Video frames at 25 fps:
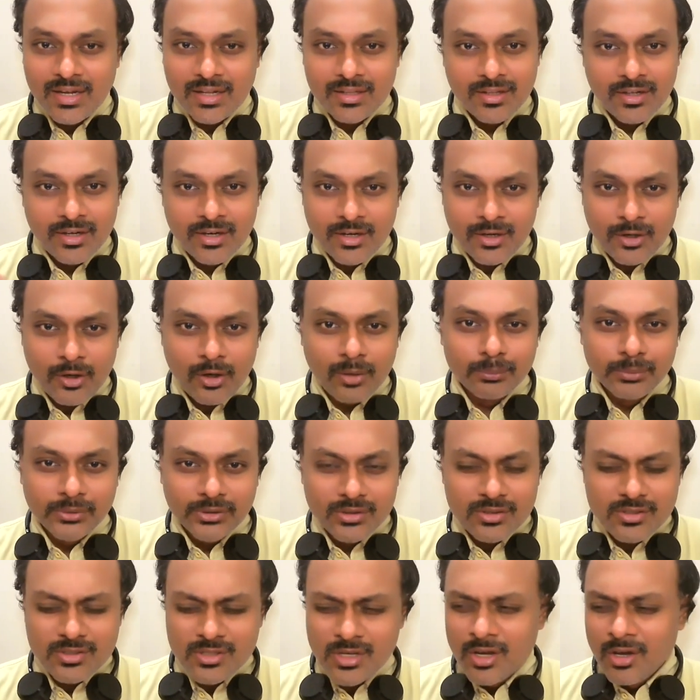other
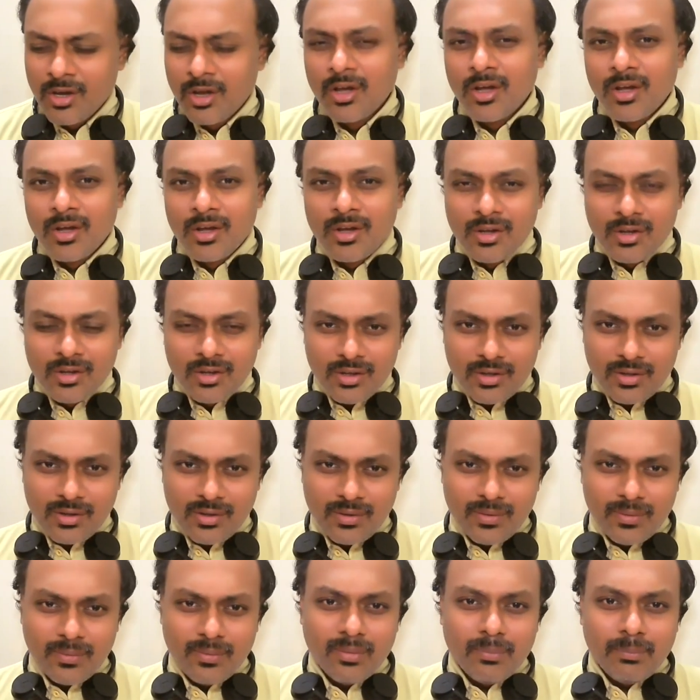options.
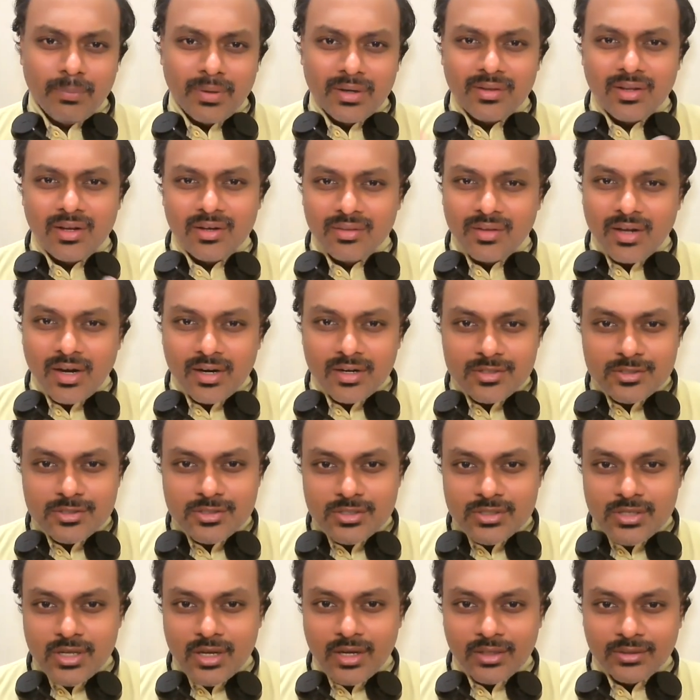But then that
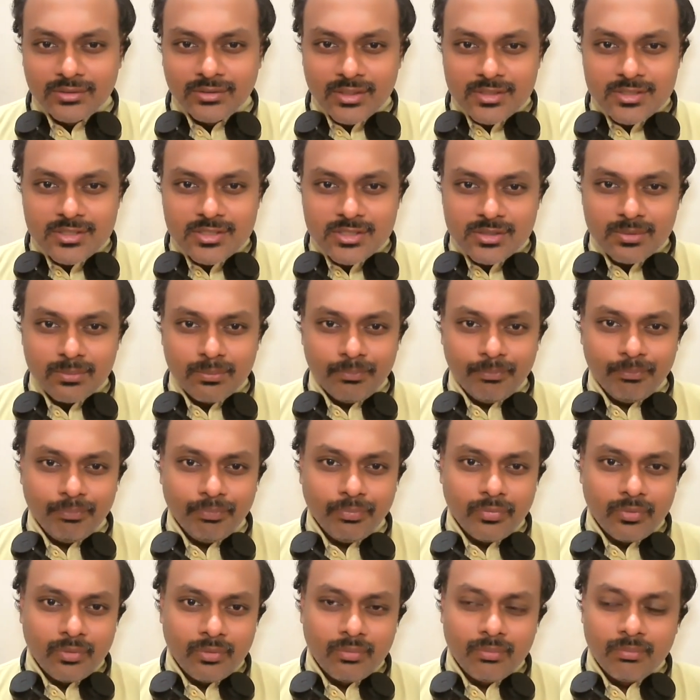is just
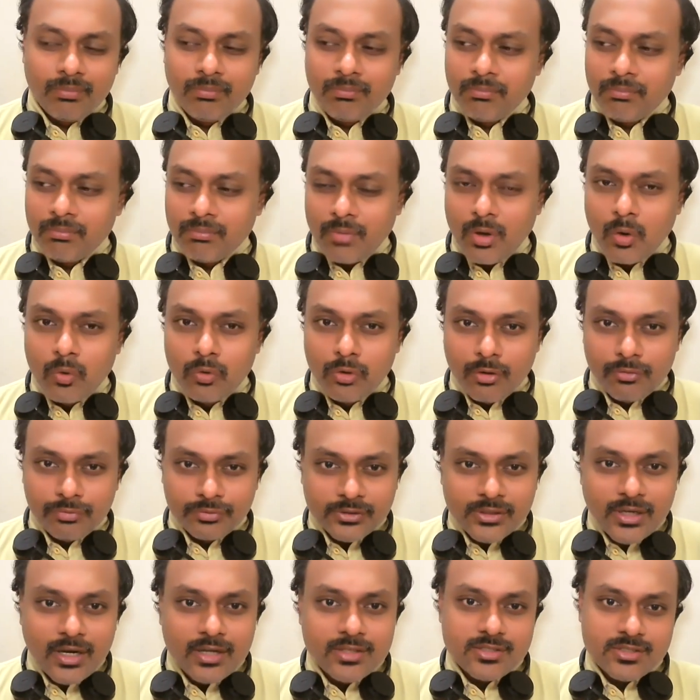out of
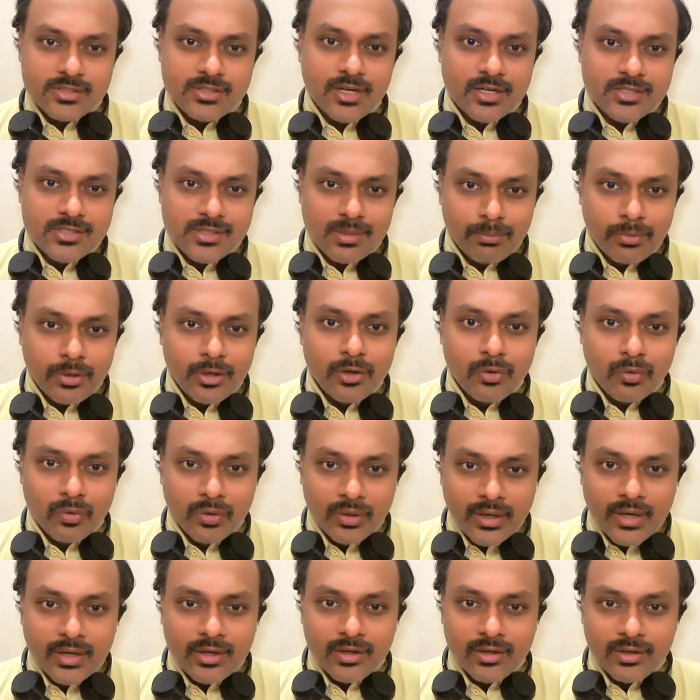chance that somebody
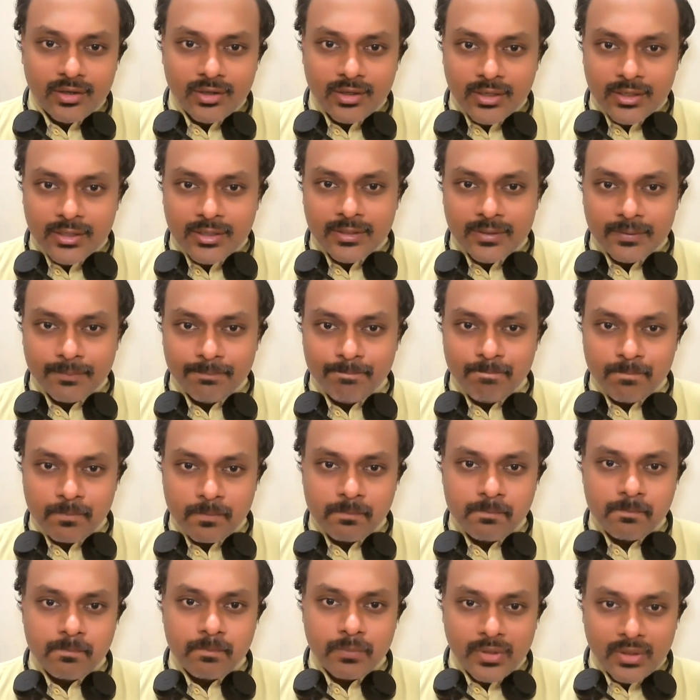could get it
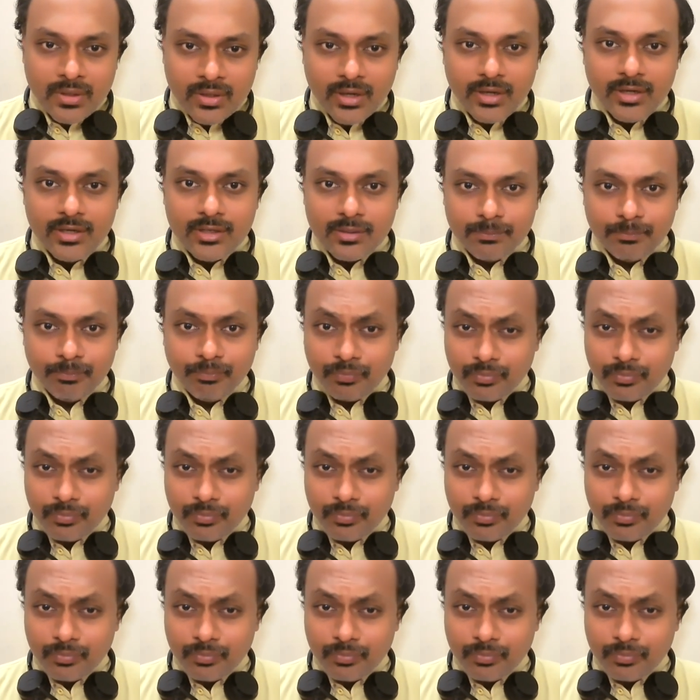right.